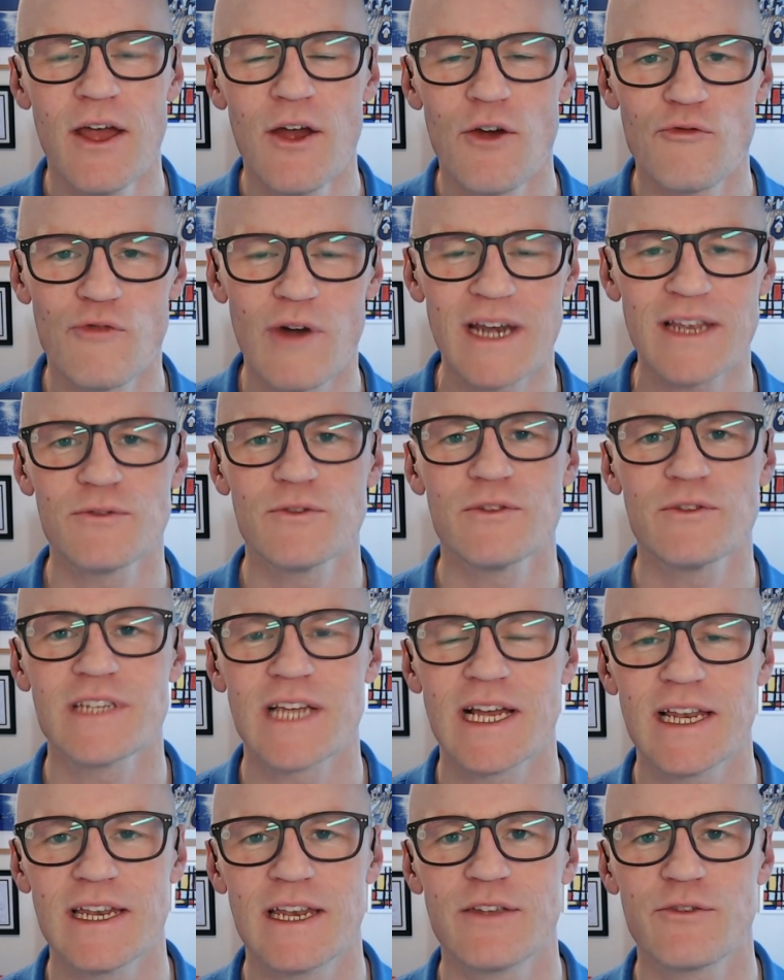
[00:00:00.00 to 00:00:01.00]
Radical
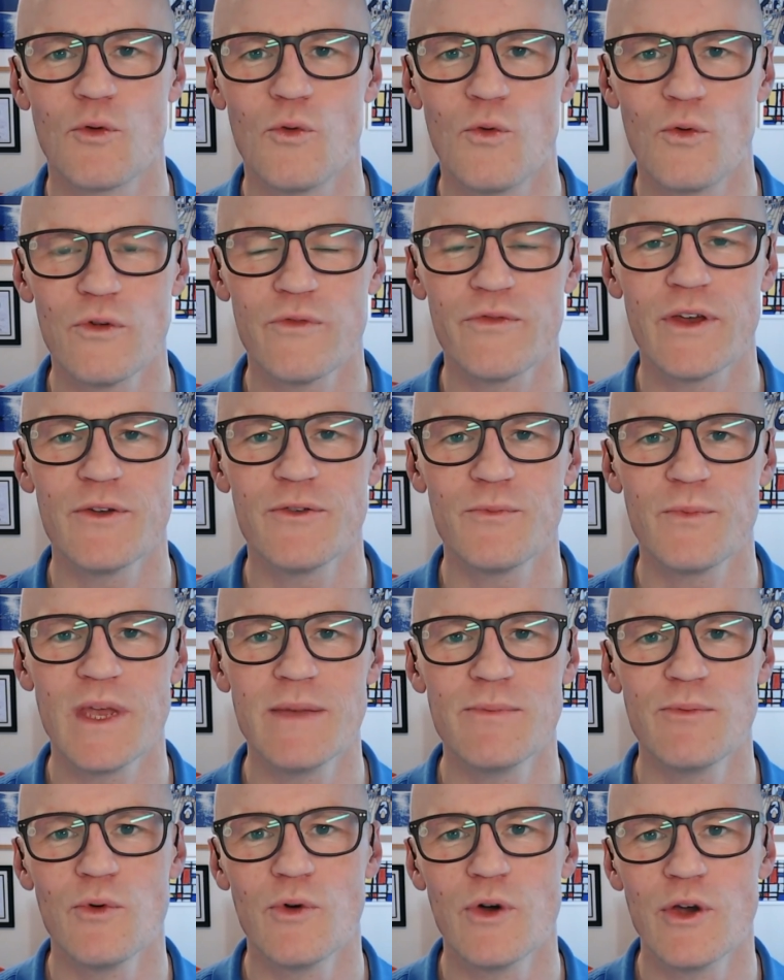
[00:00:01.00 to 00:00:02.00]
talent is all of those
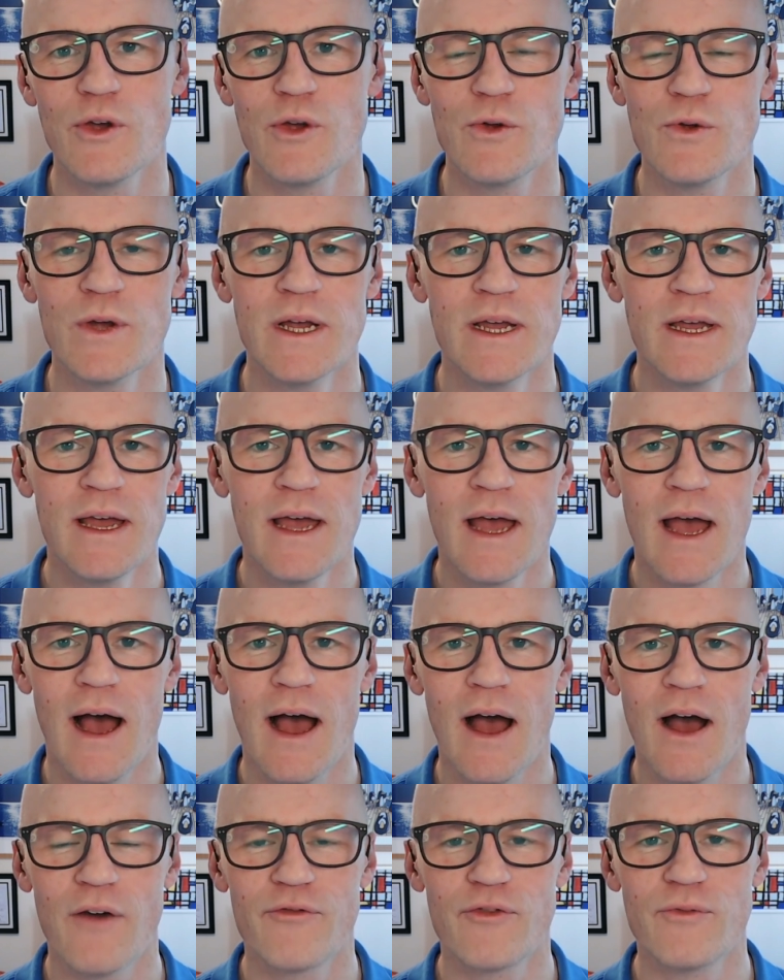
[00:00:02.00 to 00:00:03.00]
people who
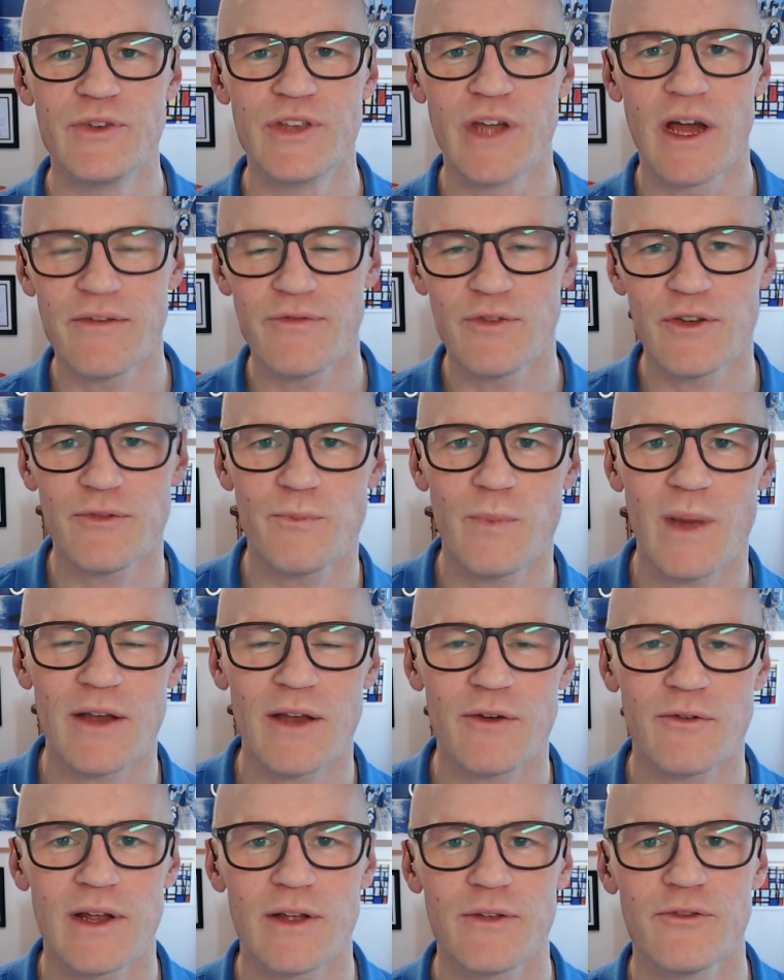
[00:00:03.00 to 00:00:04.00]
are from diverse
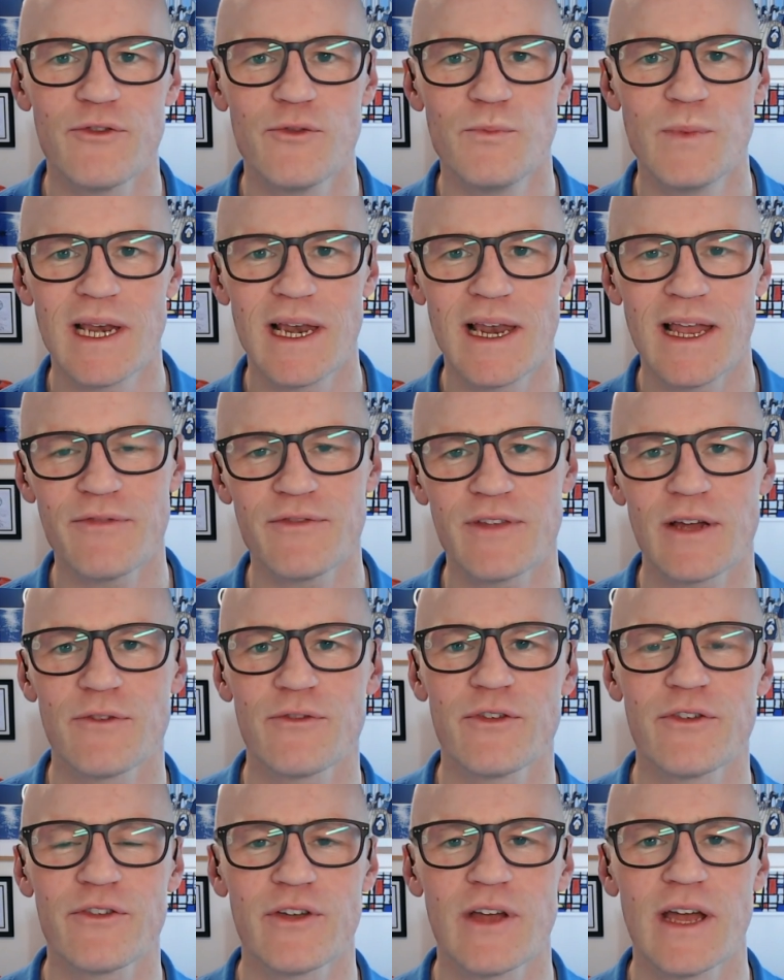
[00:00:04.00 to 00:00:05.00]
backgrounds, who've been left out of
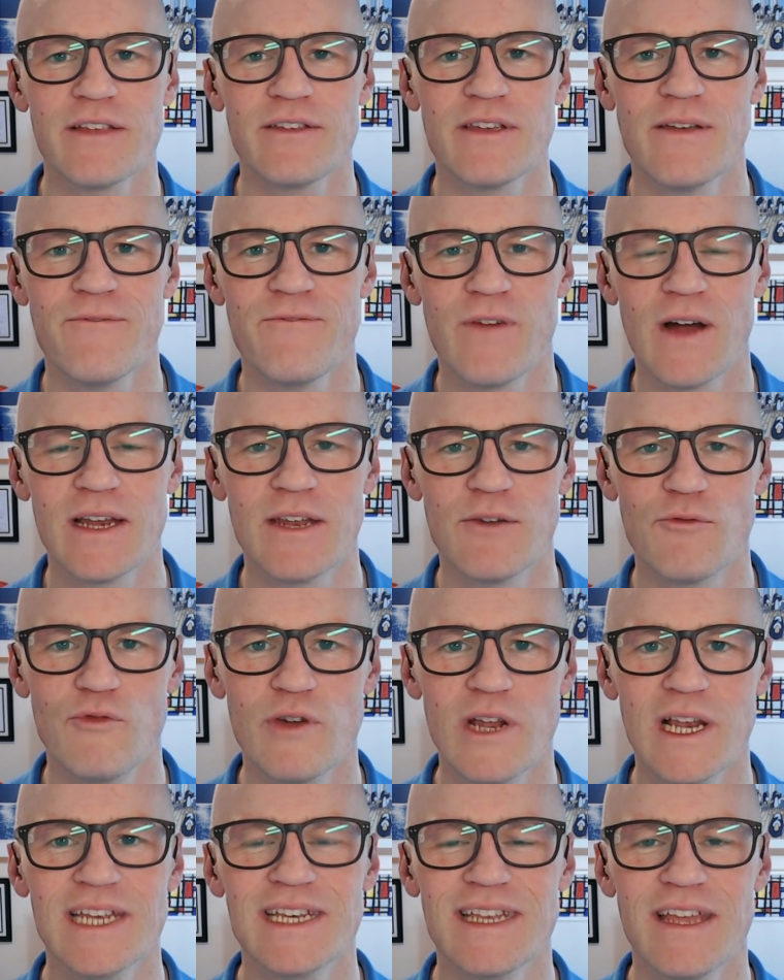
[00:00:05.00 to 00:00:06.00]
society and find it
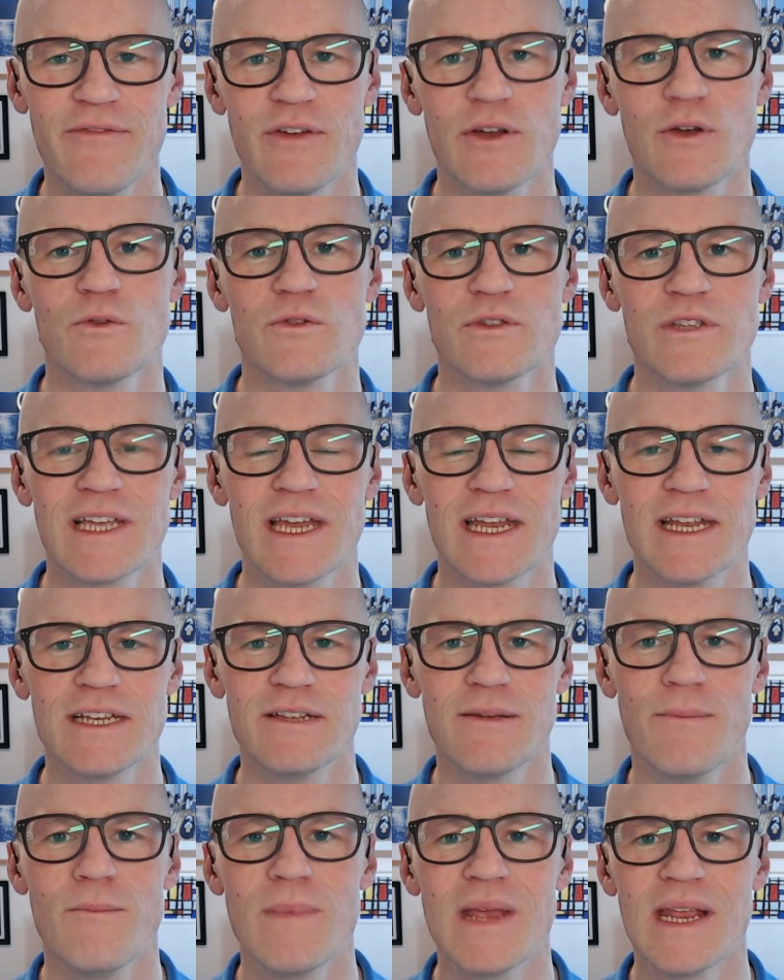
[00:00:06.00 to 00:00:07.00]
really difficult to get
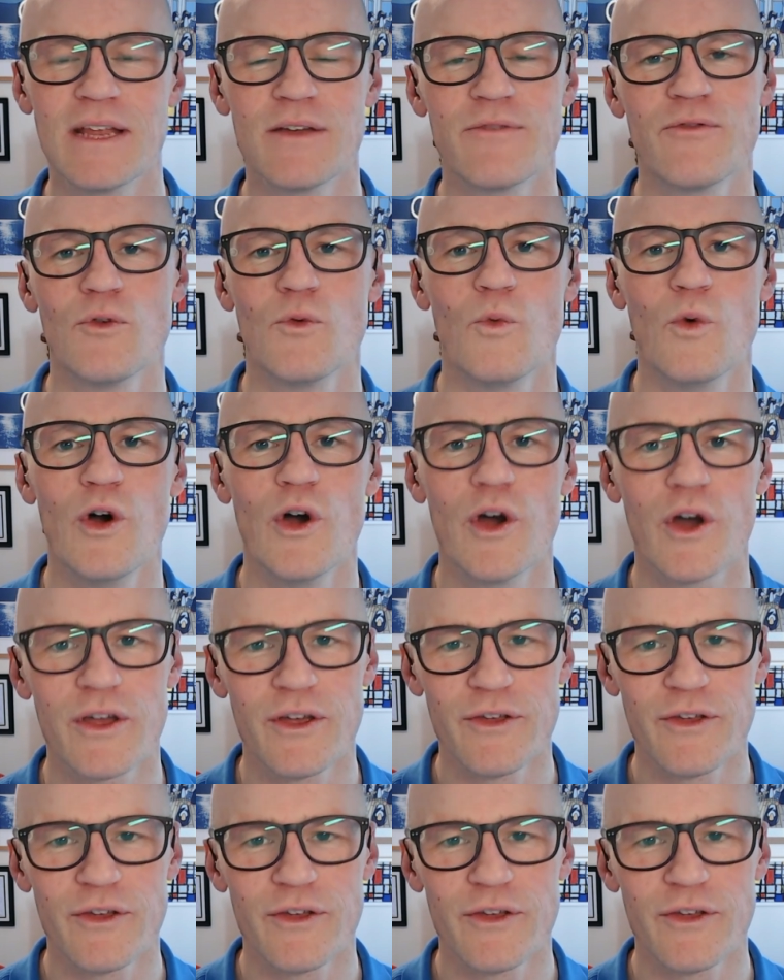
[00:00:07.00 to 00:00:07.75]
into meaningful work.